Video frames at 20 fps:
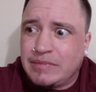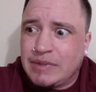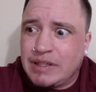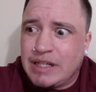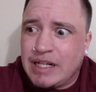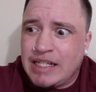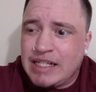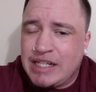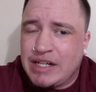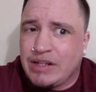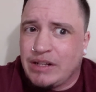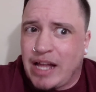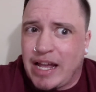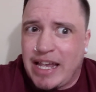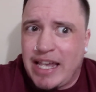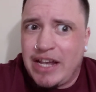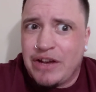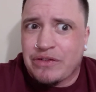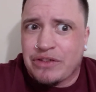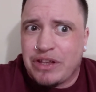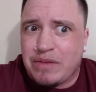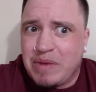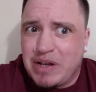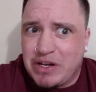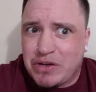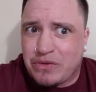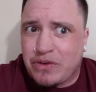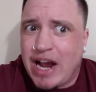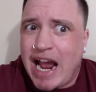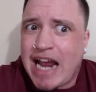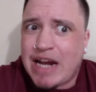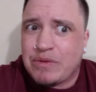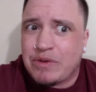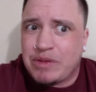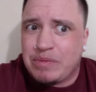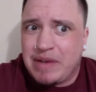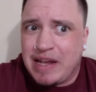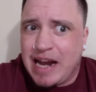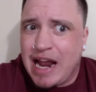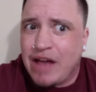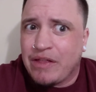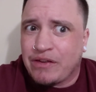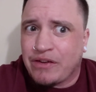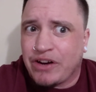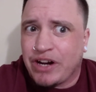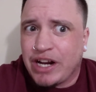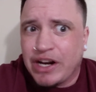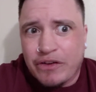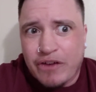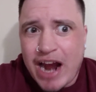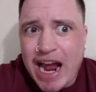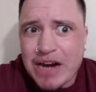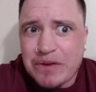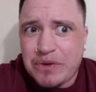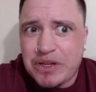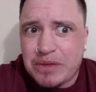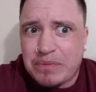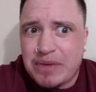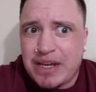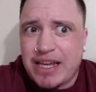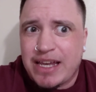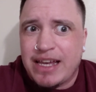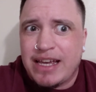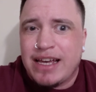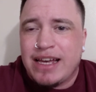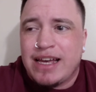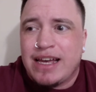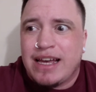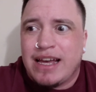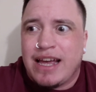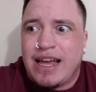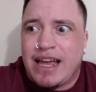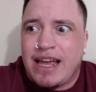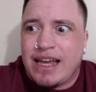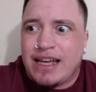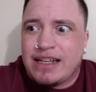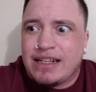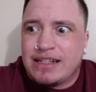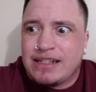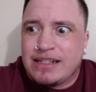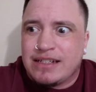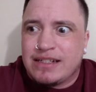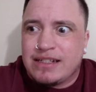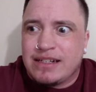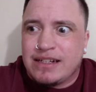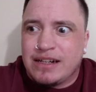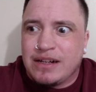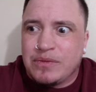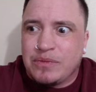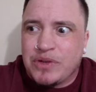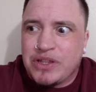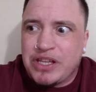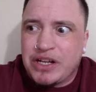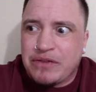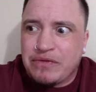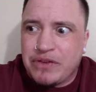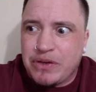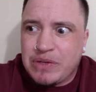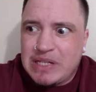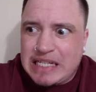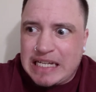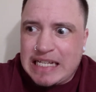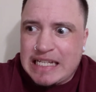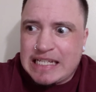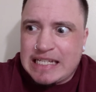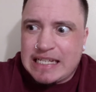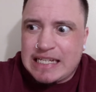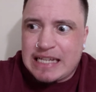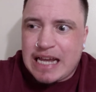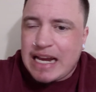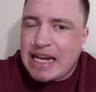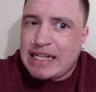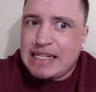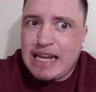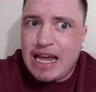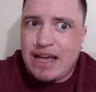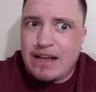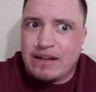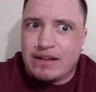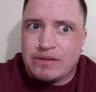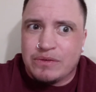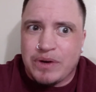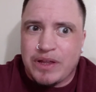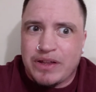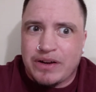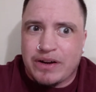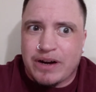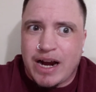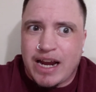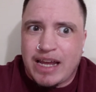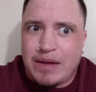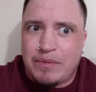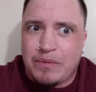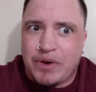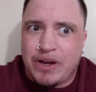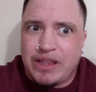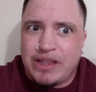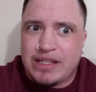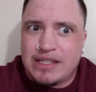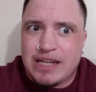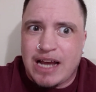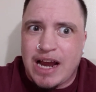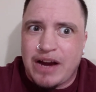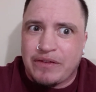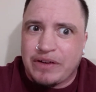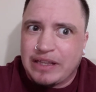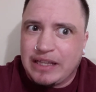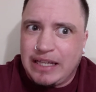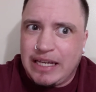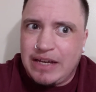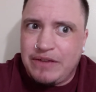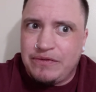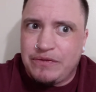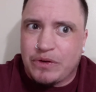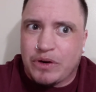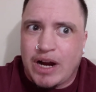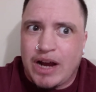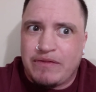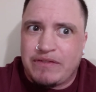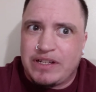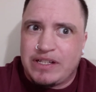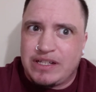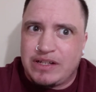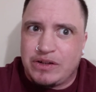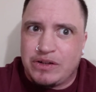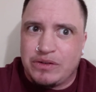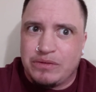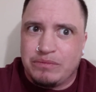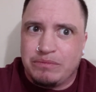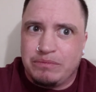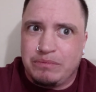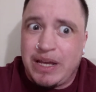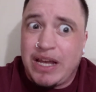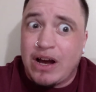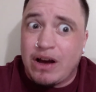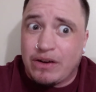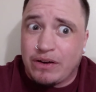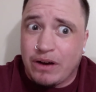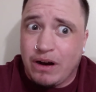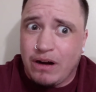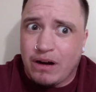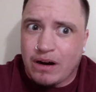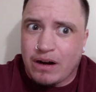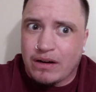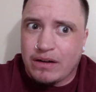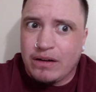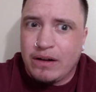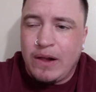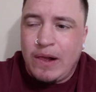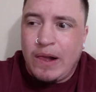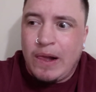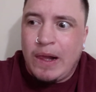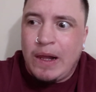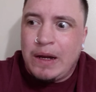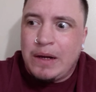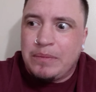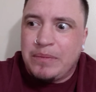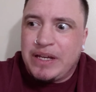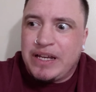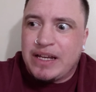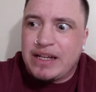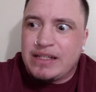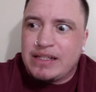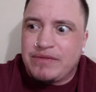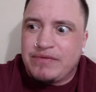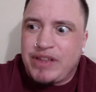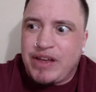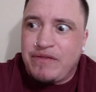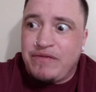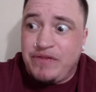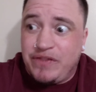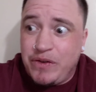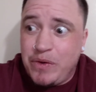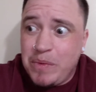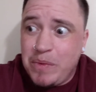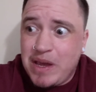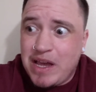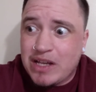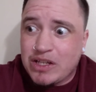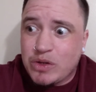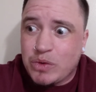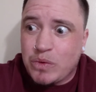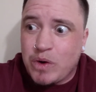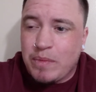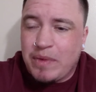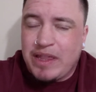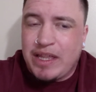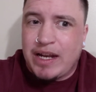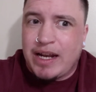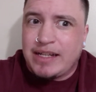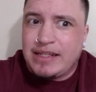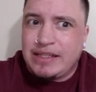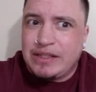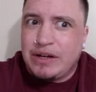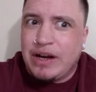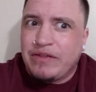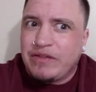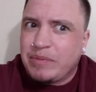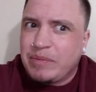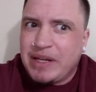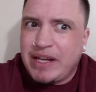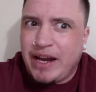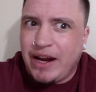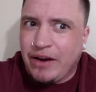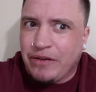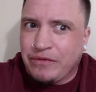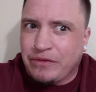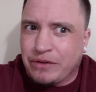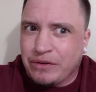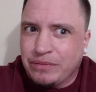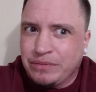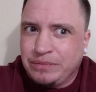until I hear them interact with me and how they're going to interact with me. And within a few sentences, I can tell whether I can breathe a sigh of relief or have to still be on guard. Because if they view me as a woman, then I still have to be careful.